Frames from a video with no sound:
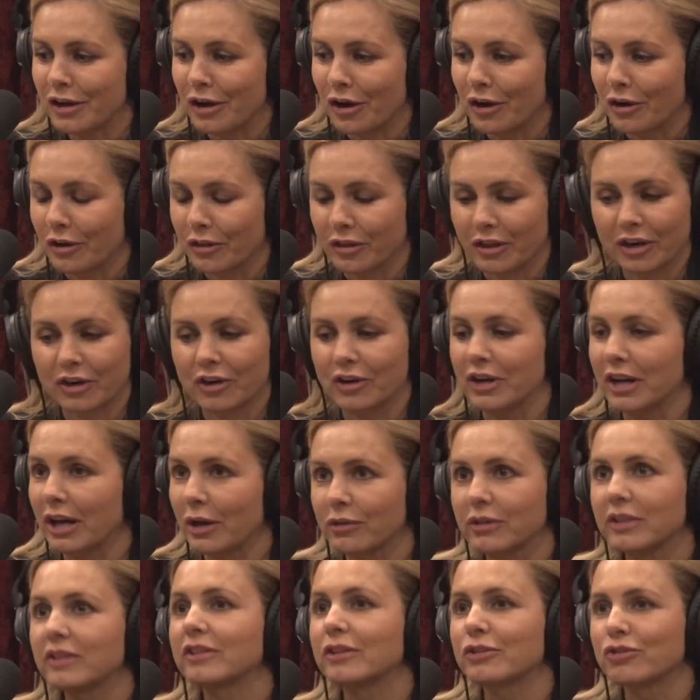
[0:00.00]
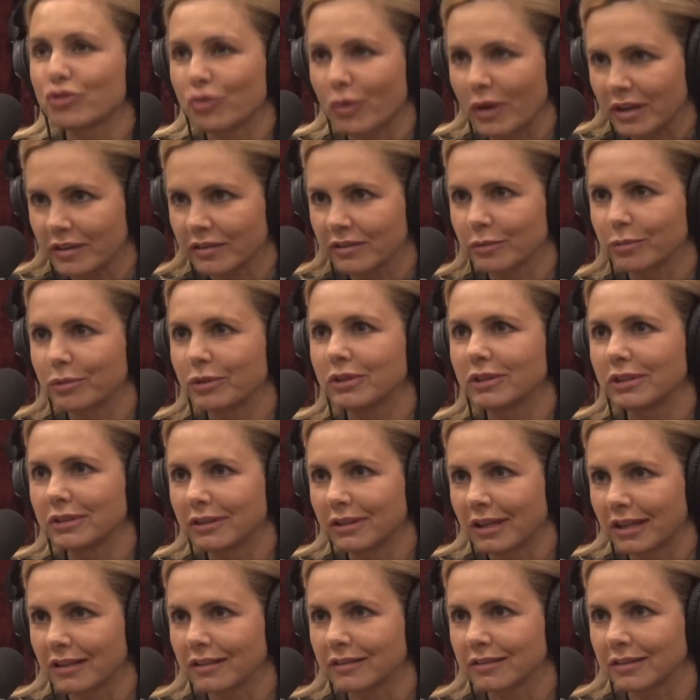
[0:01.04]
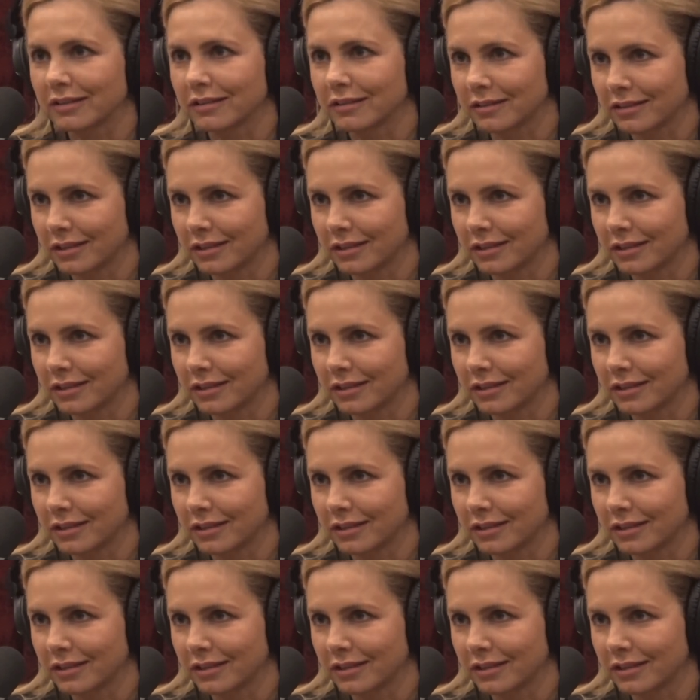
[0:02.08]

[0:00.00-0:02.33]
that are now these untraceable and licensed